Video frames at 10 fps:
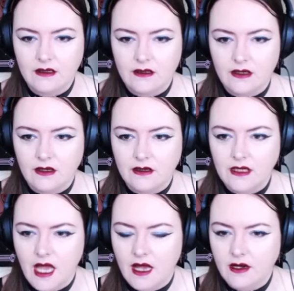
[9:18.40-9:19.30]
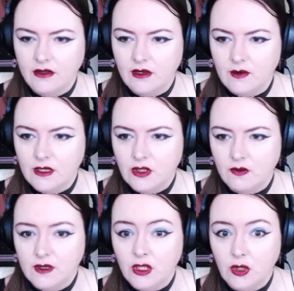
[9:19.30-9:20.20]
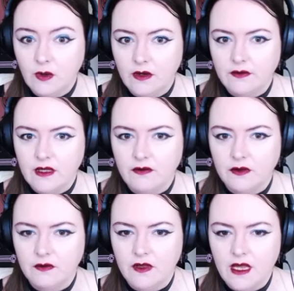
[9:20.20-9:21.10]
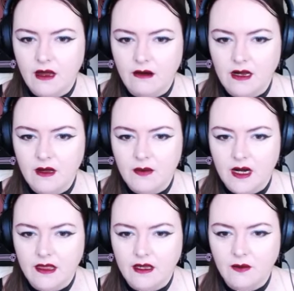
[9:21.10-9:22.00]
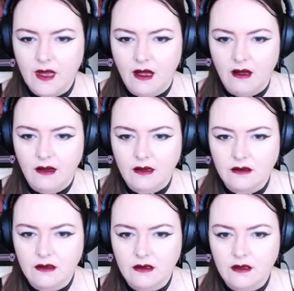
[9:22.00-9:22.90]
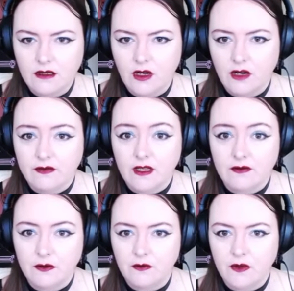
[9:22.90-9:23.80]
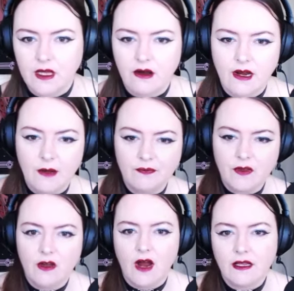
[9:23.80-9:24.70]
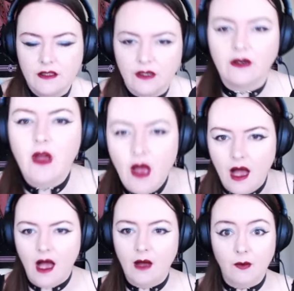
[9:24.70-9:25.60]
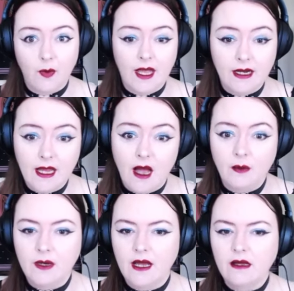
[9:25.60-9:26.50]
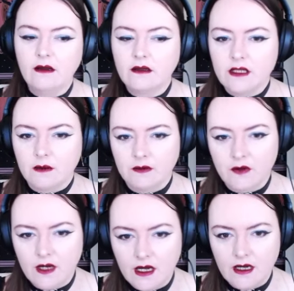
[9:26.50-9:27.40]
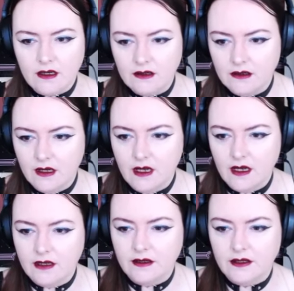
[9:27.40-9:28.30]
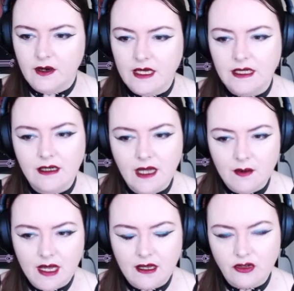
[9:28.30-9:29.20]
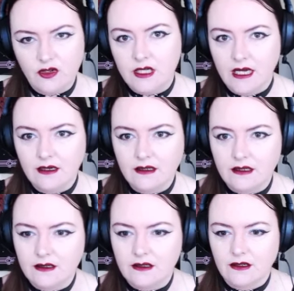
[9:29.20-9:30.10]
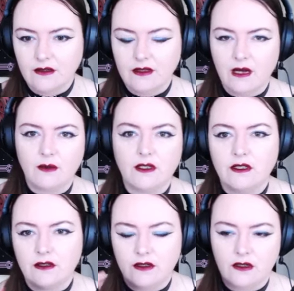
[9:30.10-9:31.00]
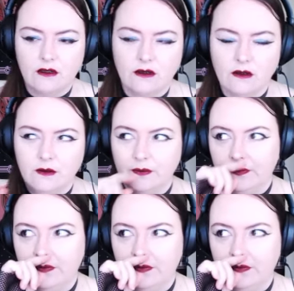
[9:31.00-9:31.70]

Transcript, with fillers: So yeah, I don't think we're, we're too over leveled for the area, but I think we are over leveled for the area. All right, so um, we're heading up now. So we've got our, so I did get my extra dex. So that was to